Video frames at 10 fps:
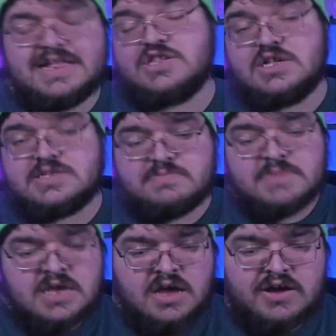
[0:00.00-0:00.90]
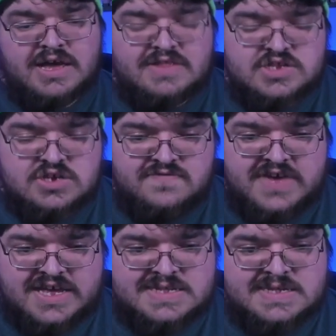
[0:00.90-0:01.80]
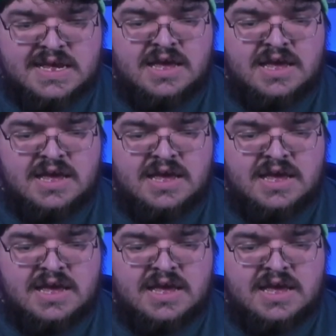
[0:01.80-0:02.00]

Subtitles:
That's awesome. Okay, that's a good fix.